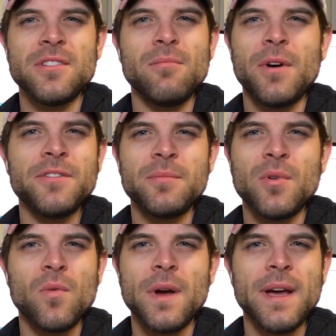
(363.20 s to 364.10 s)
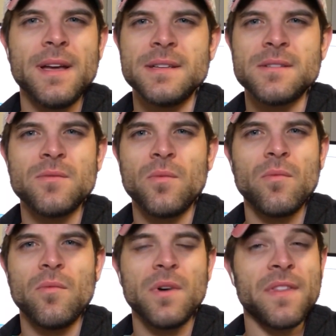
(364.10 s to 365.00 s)
in multiple ways
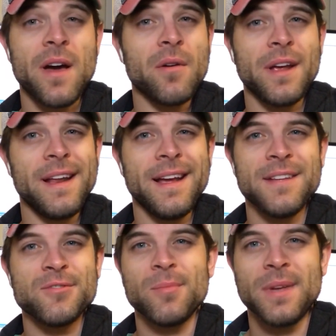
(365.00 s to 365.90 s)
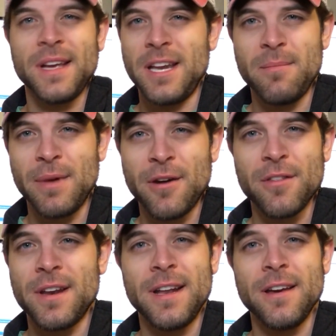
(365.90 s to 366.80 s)
without any answer being any better
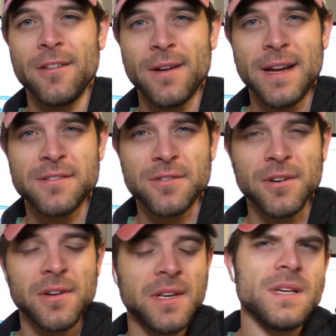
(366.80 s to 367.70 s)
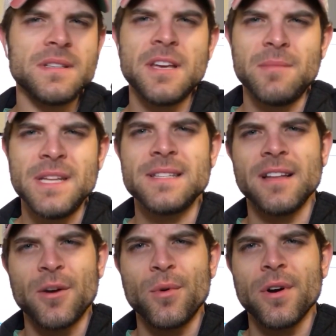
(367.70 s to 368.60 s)
than any other answer. The exam needs a
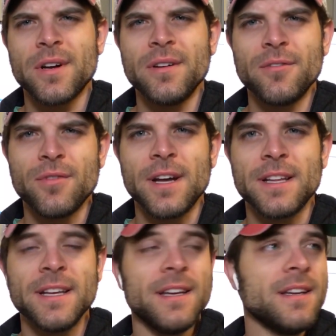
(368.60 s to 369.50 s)
lot of work, frankly.